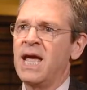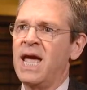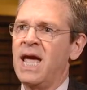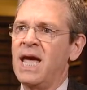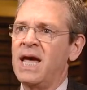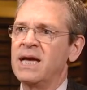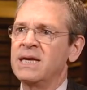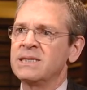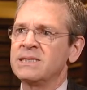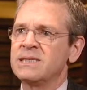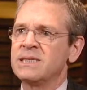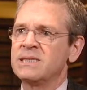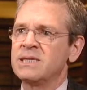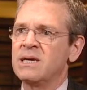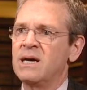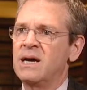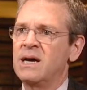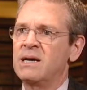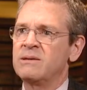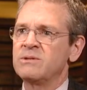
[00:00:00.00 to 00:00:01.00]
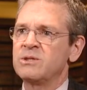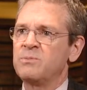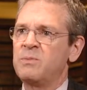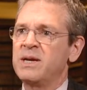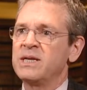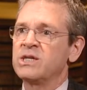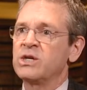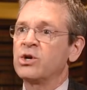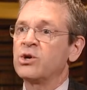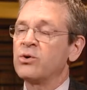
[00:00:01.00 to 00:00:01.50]
has
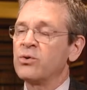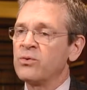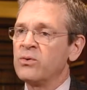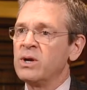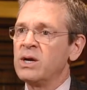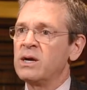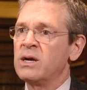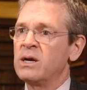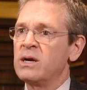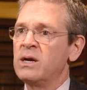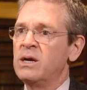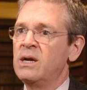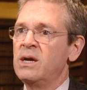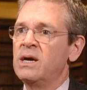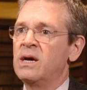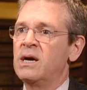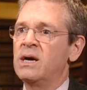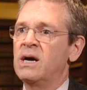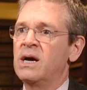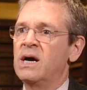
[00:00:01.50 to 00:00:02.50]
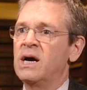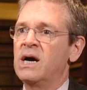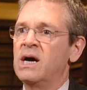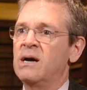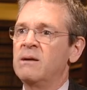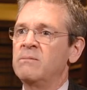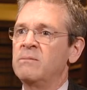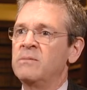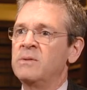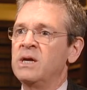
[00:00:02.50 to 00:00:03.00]
spent a career
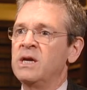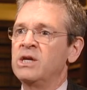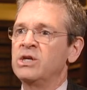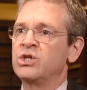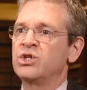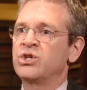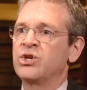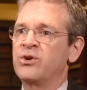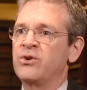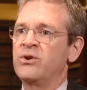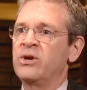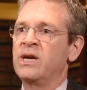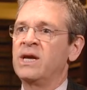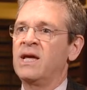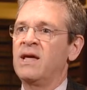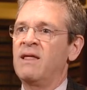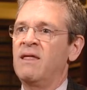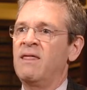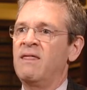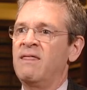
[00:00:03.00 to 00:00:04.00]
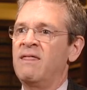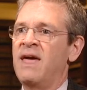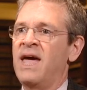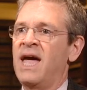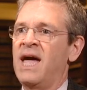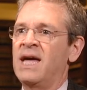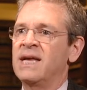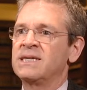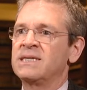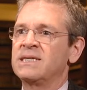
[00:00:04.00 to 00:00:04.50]
ensuring
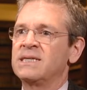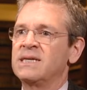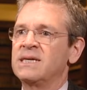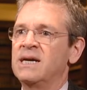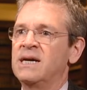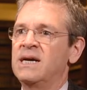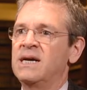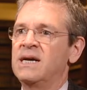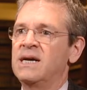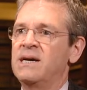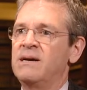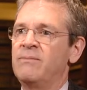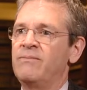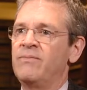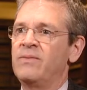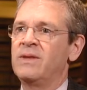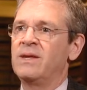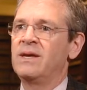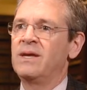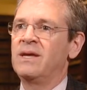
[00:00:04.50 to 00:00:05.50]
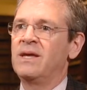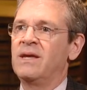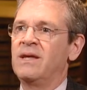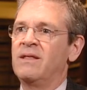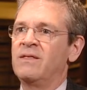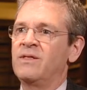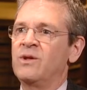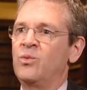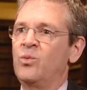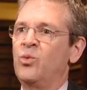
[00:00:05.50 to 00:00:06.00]
that
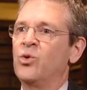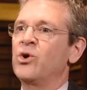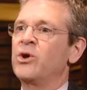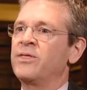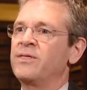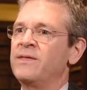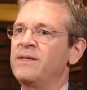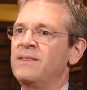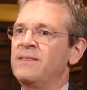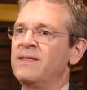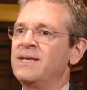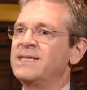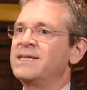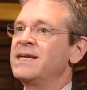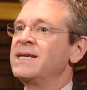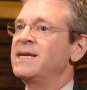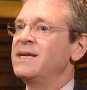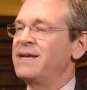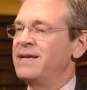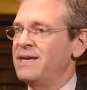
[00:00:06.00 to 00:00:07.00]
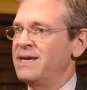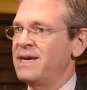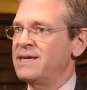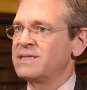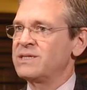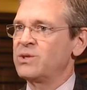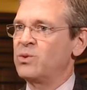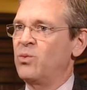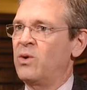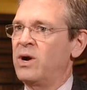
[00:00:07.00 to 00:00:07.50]
the worth and the dignity,
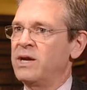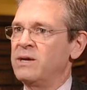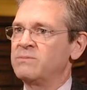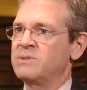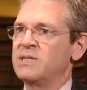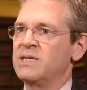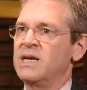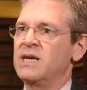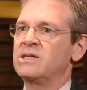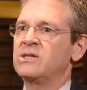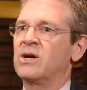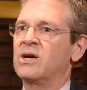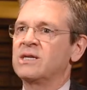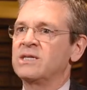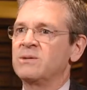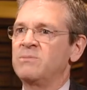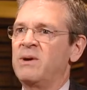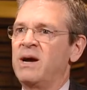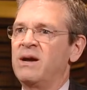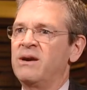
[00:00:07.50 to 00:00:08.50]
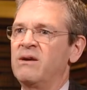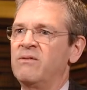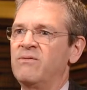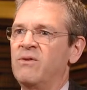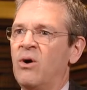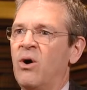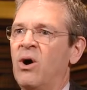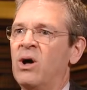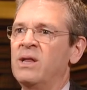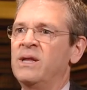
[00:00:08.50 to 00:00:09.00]
as the YMCA talks about,
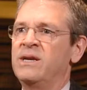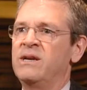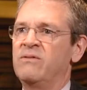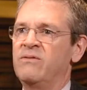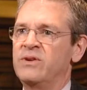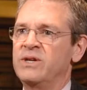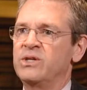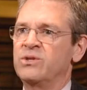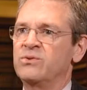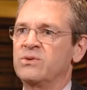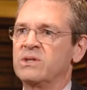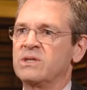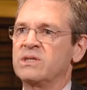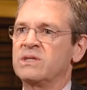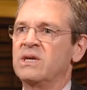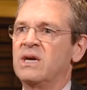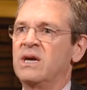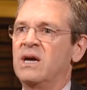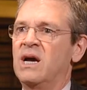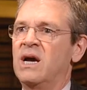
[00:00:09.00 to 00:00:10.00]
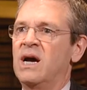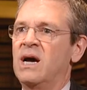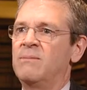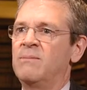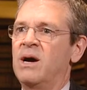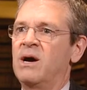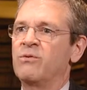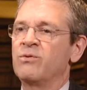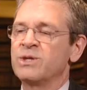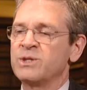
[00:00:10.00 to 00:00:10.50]
of all individuals
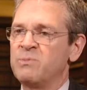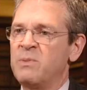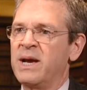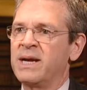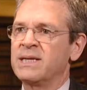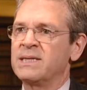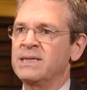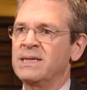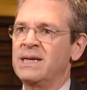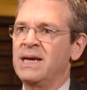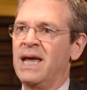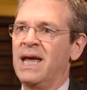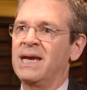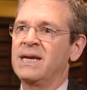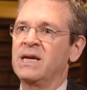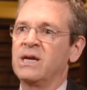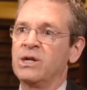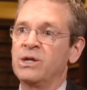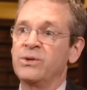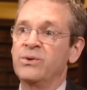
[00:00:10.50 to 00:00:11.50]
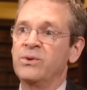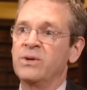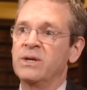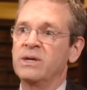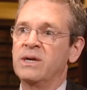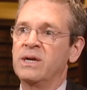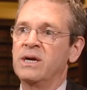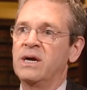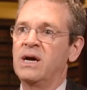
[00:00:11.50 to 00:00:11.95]
are respected and included.